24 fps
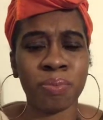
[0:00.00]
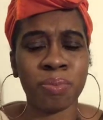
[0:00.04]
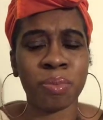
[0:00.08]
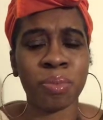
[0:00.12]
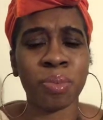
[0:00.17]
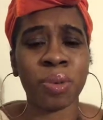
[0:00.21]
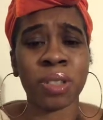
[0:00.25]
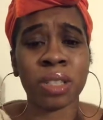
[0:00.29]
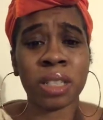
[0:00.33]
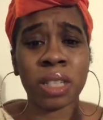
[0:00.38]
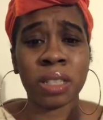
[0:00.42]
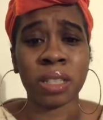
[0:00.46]

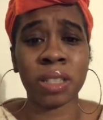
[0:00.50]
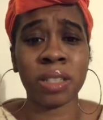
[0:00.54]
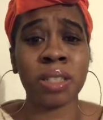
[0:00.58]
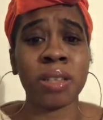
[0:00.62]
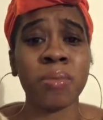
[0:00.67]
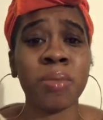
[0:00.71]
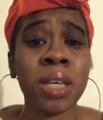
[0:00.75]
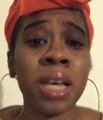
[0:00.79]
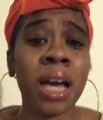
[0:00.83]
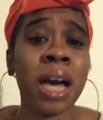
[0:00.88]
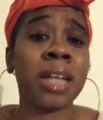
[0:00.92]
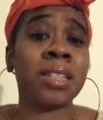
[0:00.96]
presented to
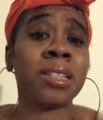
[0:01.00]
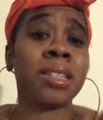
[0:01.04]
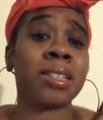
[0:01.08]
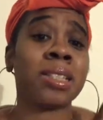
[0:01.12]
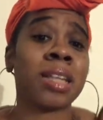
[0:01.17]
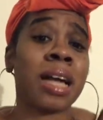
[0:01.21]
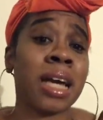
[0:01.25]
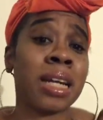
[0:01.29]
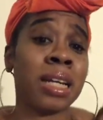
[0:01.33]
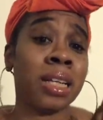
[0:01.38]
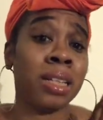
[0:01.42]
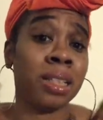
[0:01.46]
me. I just
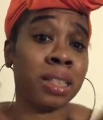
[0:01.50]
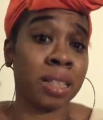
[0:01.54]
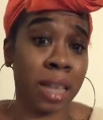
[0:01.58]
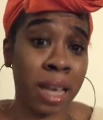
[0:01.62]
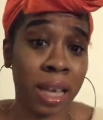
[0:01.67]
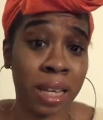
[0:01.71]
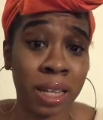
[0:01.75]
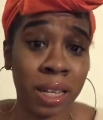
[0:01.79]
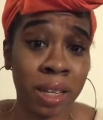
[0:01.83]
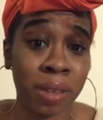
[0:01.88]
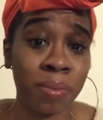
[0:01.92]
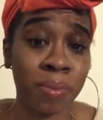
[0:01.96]
got to look
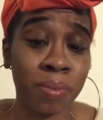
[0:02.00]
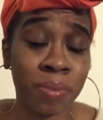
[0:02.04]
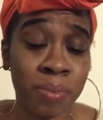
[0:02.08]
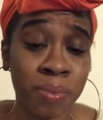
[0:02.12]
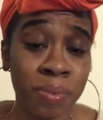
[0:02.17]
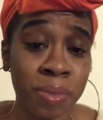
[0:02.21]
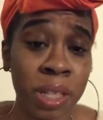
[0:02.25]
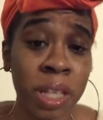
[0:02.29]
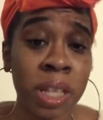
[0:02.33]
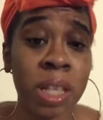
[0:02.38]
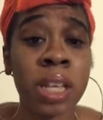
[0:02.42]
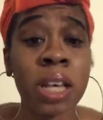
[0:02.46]
at it.
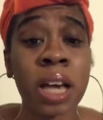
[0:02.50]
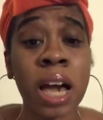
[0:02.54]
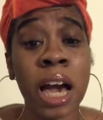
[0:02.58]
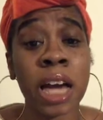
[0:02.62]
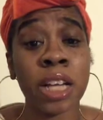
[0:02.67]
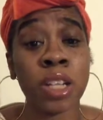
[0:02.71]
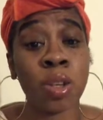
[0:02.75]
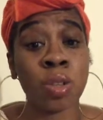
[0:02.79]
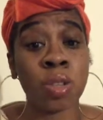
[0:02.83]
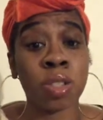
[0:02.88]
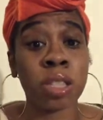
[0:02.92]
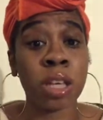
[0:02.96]
I
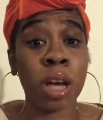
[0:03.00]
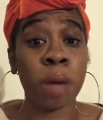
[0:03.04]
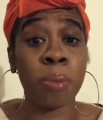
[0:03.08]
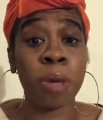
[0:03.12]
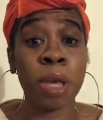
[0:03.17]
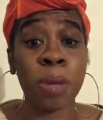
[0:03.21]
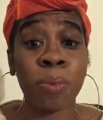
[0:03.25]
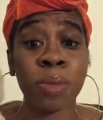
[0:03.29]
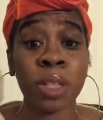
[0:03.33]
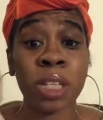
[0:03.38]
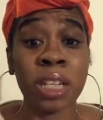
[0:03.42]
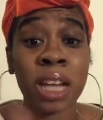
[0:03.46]
know some
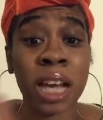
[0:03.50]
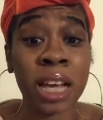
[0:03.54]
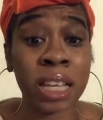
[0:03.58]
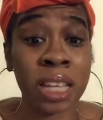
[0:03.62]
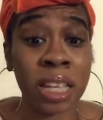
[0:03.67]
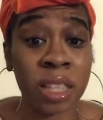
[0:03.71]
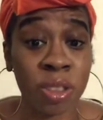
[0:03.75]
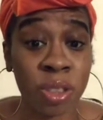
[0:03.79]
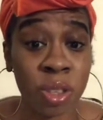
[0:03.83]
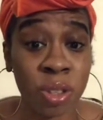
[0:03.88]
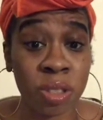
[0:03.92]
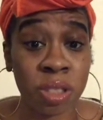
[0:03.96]
people did not
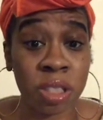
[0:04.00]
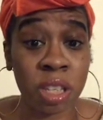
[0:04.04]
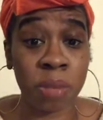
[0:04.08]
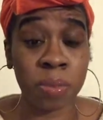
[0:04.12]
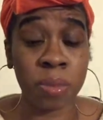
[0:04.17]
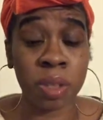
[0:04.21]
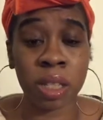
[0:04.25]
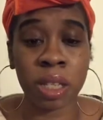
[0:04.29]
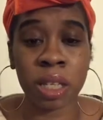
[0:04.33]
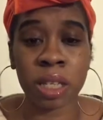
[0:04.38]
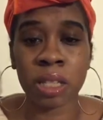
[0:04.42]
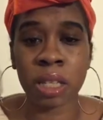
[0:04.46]
get their
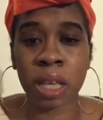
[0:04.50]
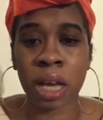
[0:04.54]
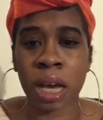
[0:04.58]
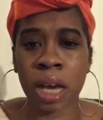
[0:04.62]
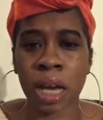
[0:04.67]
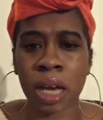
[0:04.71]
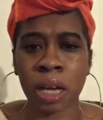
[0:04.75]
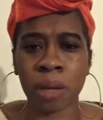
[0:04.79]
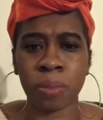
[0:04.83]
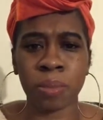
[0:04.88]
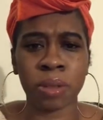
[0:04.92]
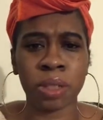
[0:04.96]
stimulus.
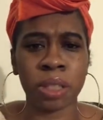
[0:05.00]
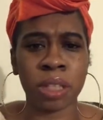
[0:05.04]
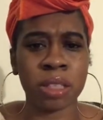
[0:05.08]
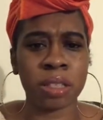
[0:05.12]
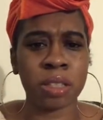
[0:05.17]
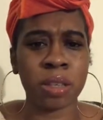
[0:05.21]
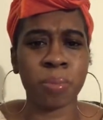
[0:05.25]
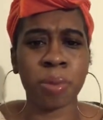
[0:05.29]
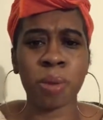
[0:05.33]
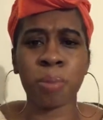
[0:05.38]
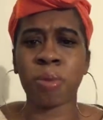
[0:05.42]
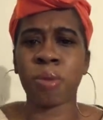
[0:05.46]
I believe
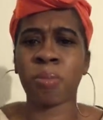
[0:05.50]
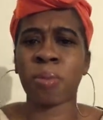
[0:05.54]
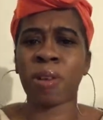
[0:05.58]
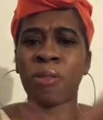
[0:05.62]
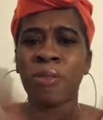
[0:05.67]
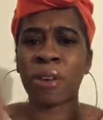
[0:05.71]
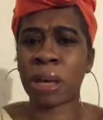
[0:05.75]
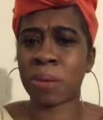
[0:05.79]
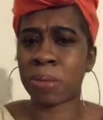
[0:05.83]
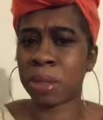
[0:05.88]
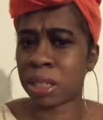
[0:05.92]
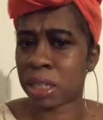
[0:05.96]
some people in my
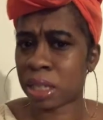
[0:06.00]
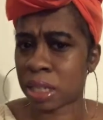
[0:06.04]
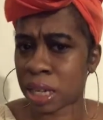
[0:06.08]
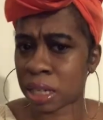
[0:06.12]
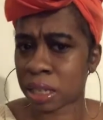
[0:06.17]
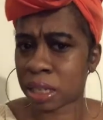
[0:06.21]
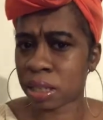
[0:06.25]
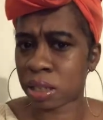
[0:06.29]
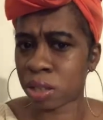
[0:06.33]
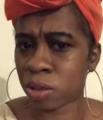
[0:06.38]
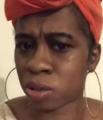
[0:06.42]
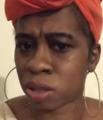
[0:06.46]
family did not
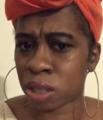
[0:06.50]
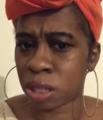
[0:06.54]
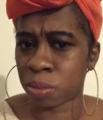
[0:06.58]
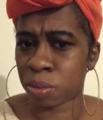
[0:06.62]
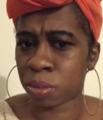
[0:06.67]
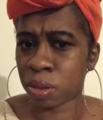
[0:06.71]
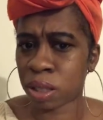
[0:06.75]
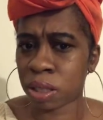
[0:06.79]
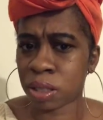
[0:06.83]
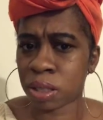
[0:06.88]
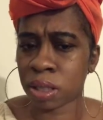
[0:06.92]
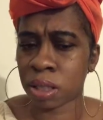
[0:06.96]
get their
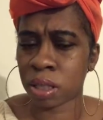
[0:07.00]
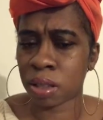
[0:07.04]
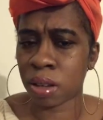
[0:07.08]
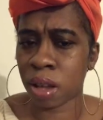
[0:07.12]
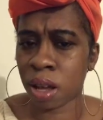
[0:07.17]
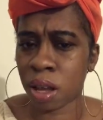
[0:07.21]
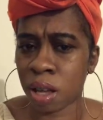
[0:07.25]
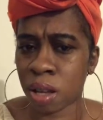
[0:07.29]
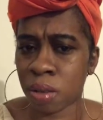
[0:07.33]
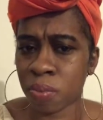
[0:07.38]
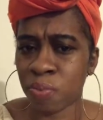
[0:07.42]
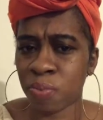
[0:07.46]
stimulus
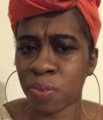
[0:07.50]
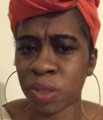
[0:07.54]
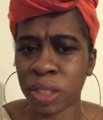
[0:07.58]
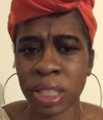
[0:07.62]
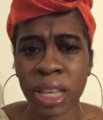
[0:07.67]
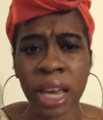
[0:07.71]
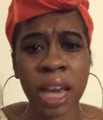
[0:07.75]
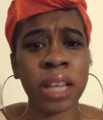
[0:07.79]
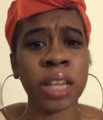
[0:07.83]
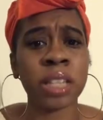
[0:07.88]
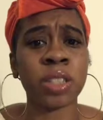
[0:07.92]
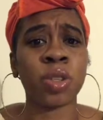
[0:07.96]

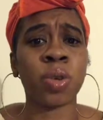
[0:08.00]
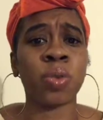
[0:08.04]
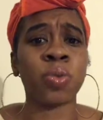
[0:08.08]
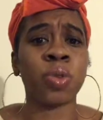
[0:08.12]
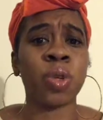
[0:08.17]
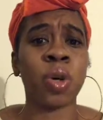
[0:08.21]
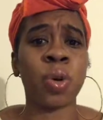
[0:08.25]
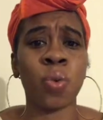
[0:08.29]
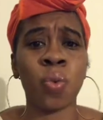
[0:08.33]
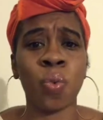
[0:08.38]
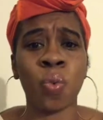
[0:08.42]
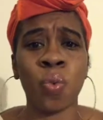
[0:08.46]
yet. Don't
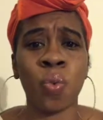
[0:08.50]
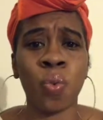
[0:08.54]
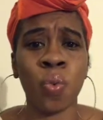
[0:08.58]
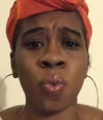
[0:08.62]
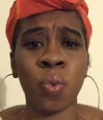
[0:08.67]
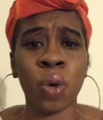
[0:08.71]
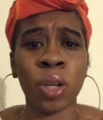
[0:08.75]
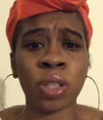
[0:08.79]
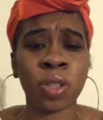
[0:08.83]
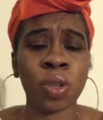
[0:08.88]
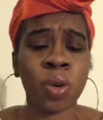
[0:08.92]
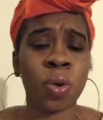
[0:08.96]
know
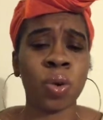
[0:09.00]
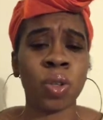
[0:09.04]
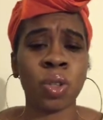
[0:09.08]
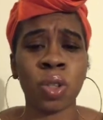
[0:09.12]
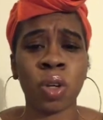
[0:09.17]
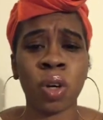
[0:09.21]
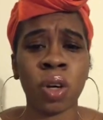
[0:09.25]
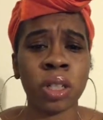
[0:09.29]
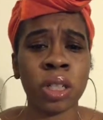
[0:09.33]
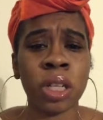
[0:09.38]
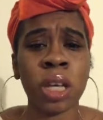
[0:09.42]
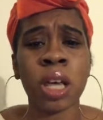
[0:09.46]
what's going
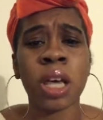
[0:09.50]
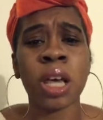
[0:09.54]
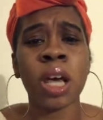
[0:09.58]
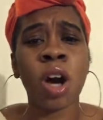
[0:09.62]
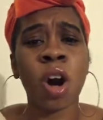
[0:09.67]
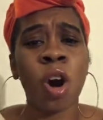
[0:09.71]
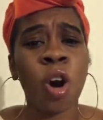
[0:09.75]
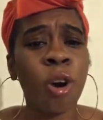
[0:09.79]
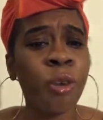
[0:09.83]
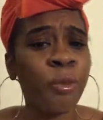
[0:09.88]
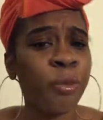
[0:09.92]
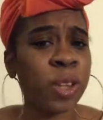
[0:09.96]
on.
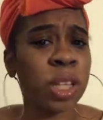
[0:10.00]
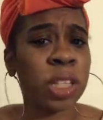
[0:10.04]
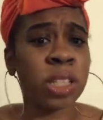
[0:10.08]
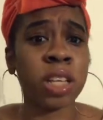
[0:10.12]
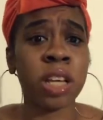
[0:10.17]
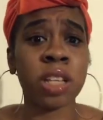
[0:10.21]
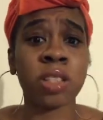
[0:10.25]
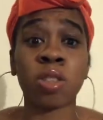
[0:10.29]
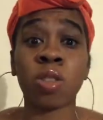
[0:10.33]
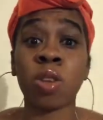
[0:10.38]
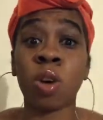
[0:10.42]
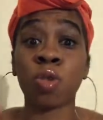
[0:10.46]
Hopefully
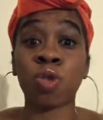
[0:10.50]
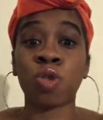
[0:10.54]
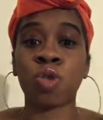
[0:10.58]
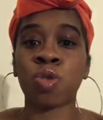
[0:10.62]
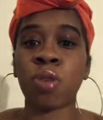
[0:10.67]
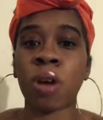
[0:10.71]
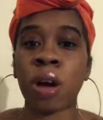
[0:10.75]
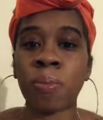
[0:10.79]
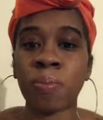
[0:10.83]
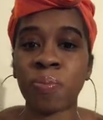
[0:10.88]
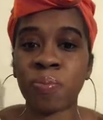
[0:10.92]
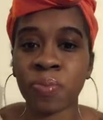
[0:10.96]
there's no
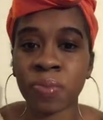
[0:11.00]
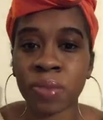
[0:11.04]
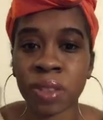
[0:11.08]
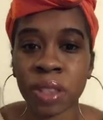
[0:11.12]
Trump